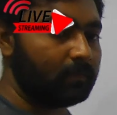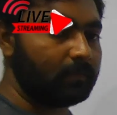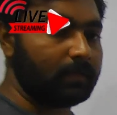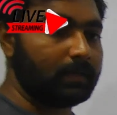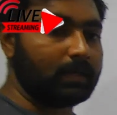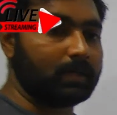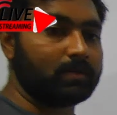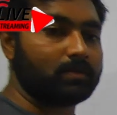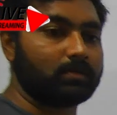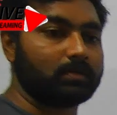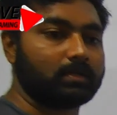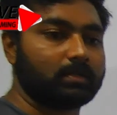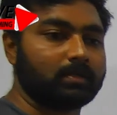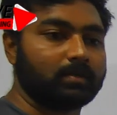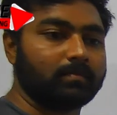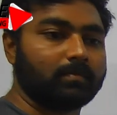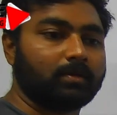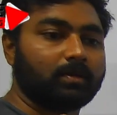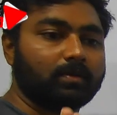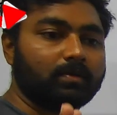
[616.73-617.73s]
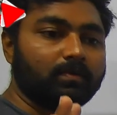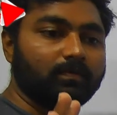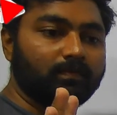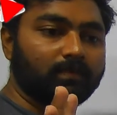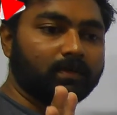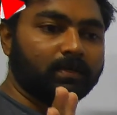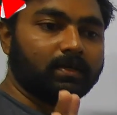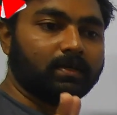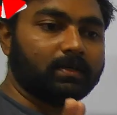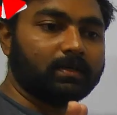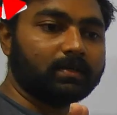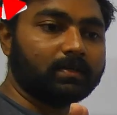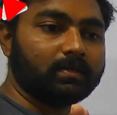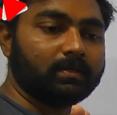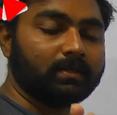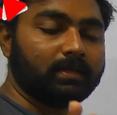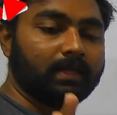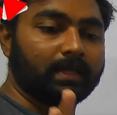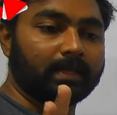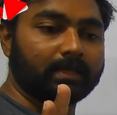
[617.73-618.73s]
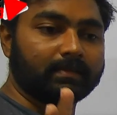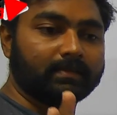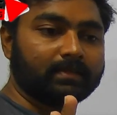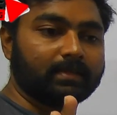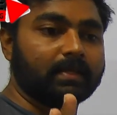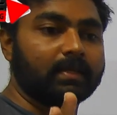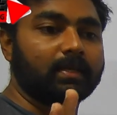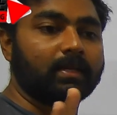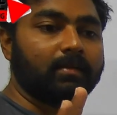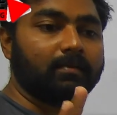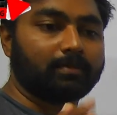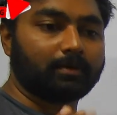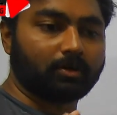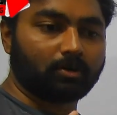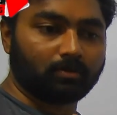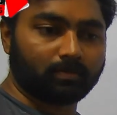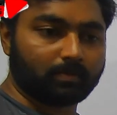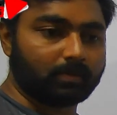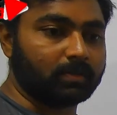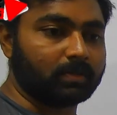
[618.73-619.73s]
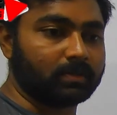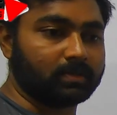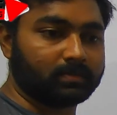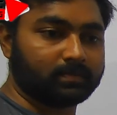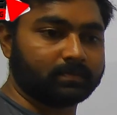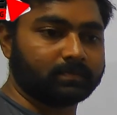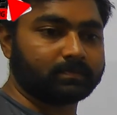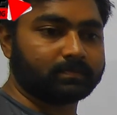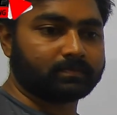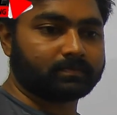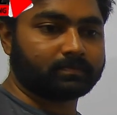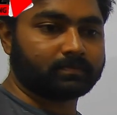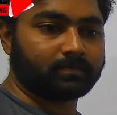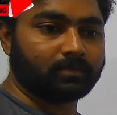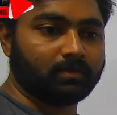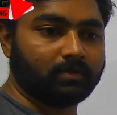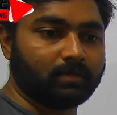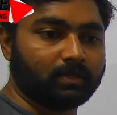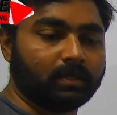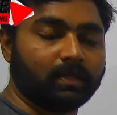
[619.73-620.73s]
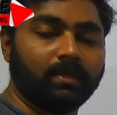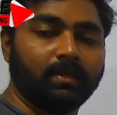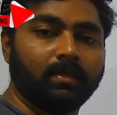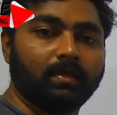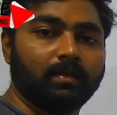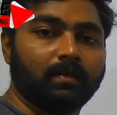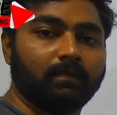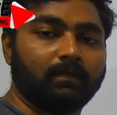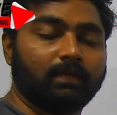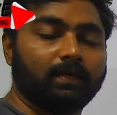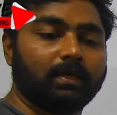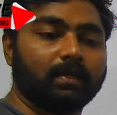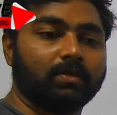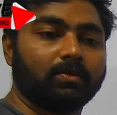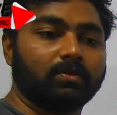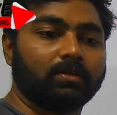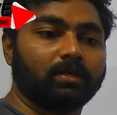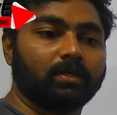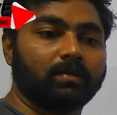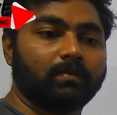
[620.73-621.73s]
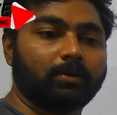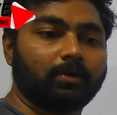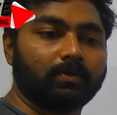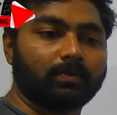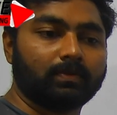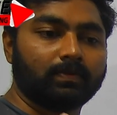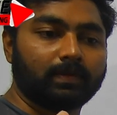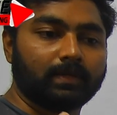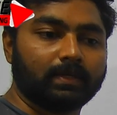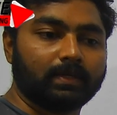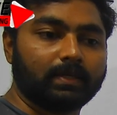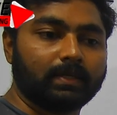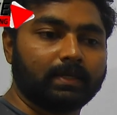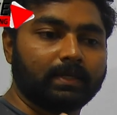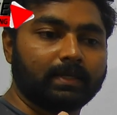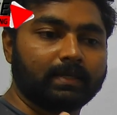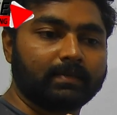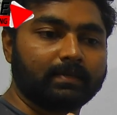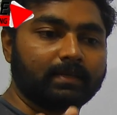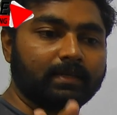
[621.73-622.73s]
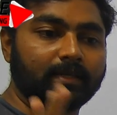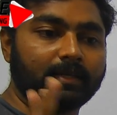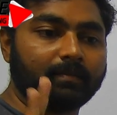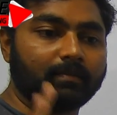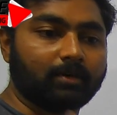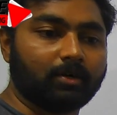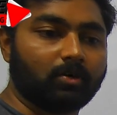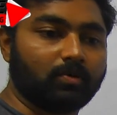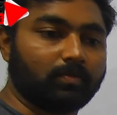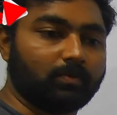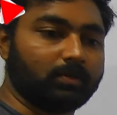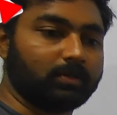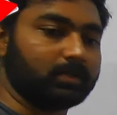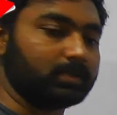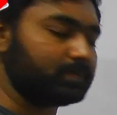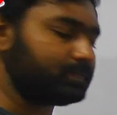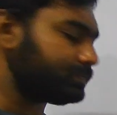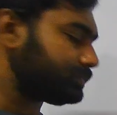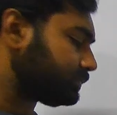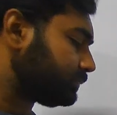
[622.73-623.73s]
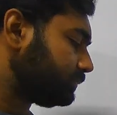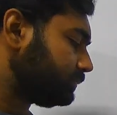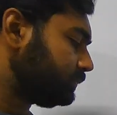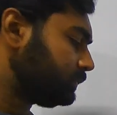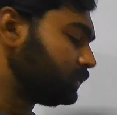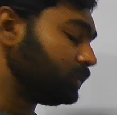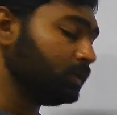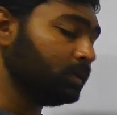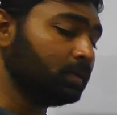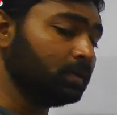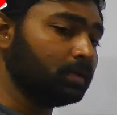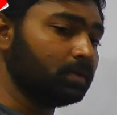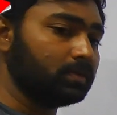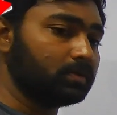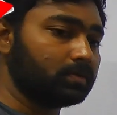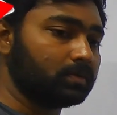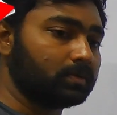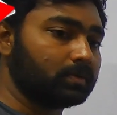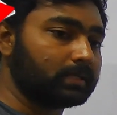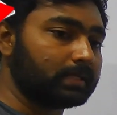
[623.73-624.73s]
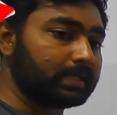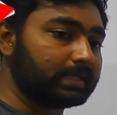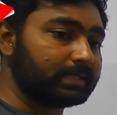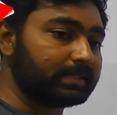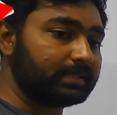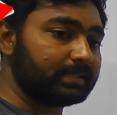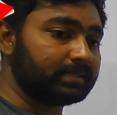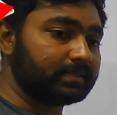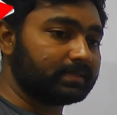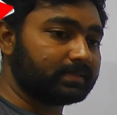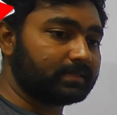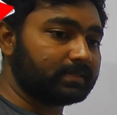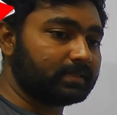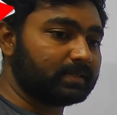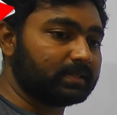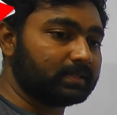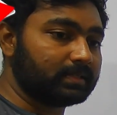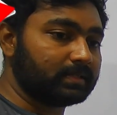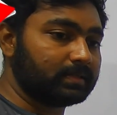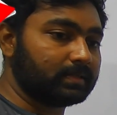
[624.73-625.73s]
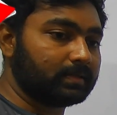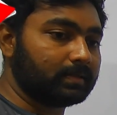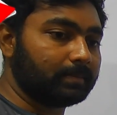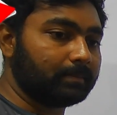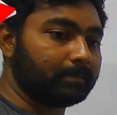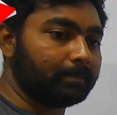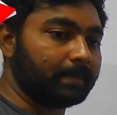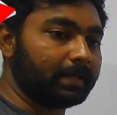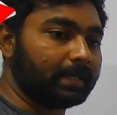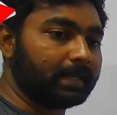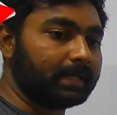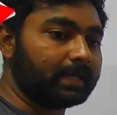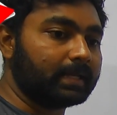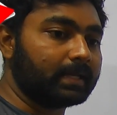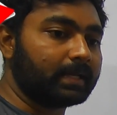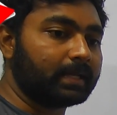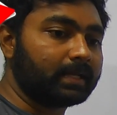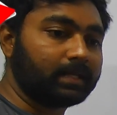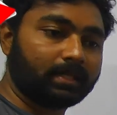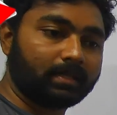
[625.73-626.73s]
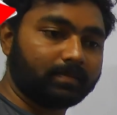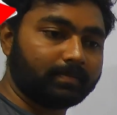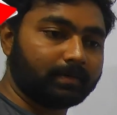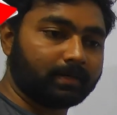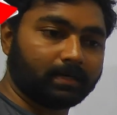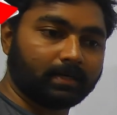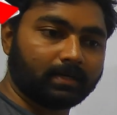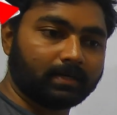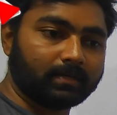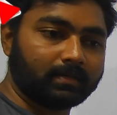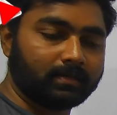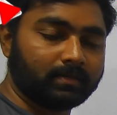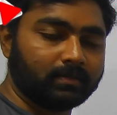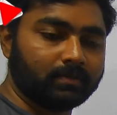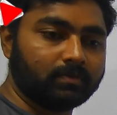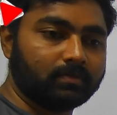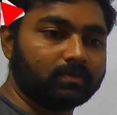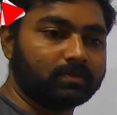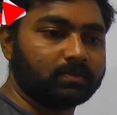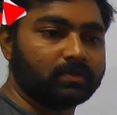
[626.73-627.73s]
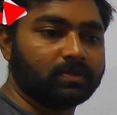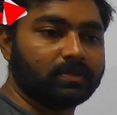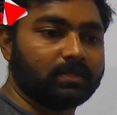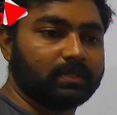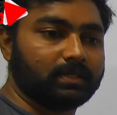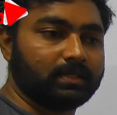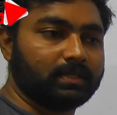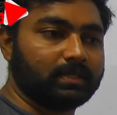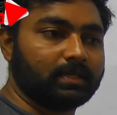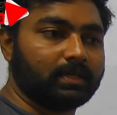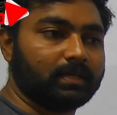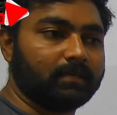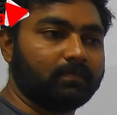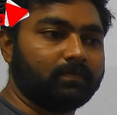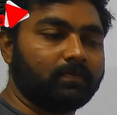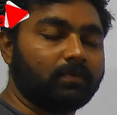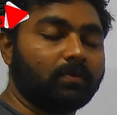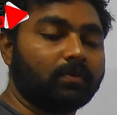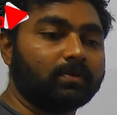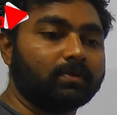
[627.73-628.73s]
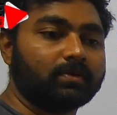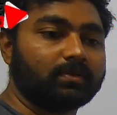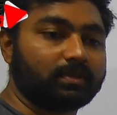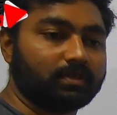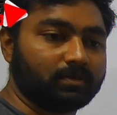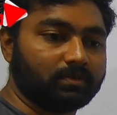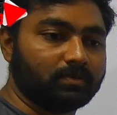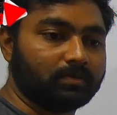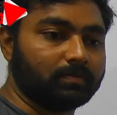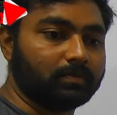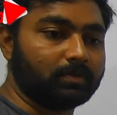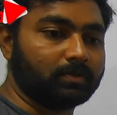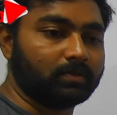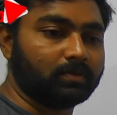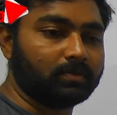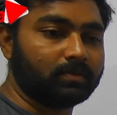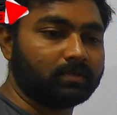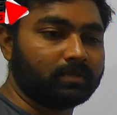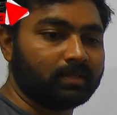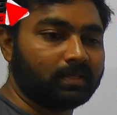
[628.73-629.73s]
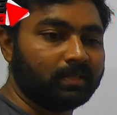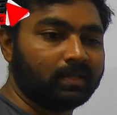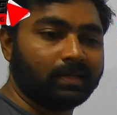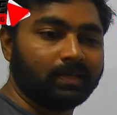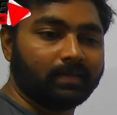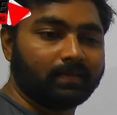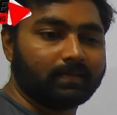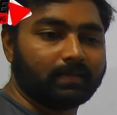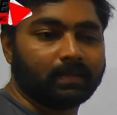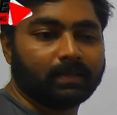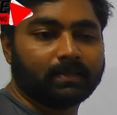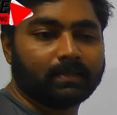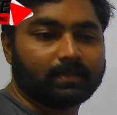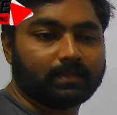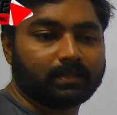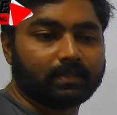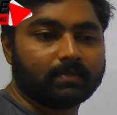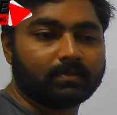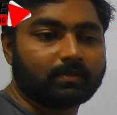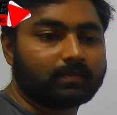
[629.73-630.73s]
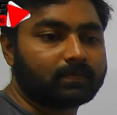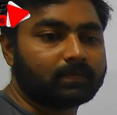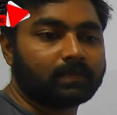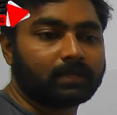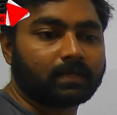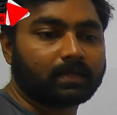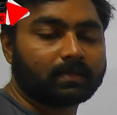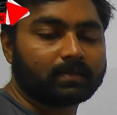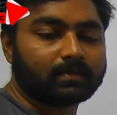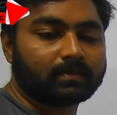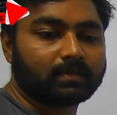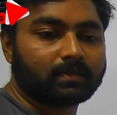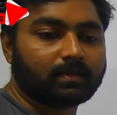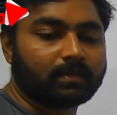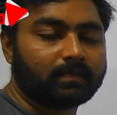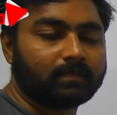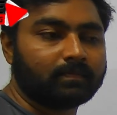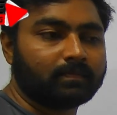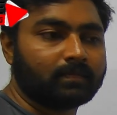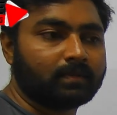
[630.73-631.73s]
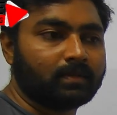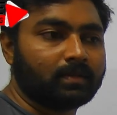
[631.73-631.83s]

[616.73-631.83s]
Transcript: we are talking about Word, Excel and PowerPoint. Okay, we are talking about Word, Excel and PowerPoint. So that is the main IT part usually I am focusing on, because that three softwares are